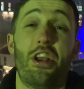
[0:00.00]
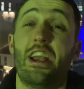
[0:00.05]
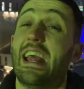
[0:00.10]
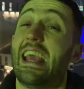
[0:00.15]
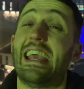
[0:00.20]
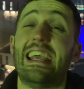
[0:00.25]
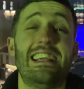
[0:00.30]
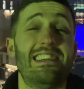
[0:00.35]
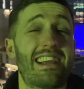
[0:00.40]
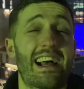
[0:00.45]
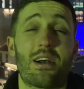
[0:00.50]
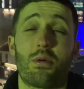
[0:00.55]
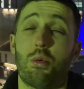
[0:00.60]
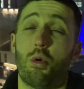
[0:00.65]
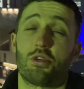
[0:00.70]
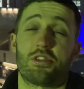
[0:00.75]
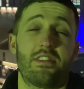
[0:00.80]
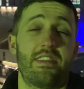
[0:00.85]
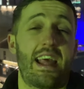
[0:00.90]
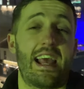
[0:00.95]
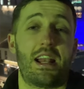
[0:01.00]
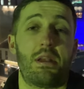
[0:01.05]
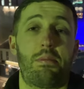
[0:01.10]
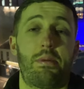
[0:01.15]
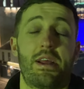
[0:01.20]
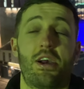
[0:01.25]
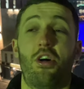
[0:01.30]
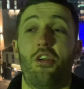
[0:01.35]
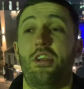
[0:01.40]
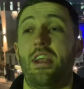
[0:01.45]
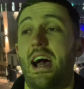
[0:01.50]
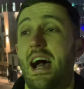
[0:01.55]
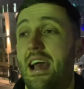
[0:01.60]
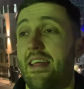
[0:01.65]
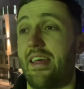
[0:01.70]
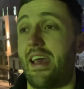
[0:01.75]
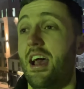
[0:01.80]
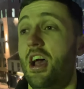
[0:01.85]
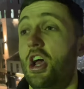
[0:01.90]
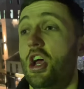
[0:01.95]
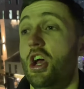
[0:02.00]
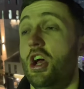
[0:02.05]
and Isak wasn't there to bring on either.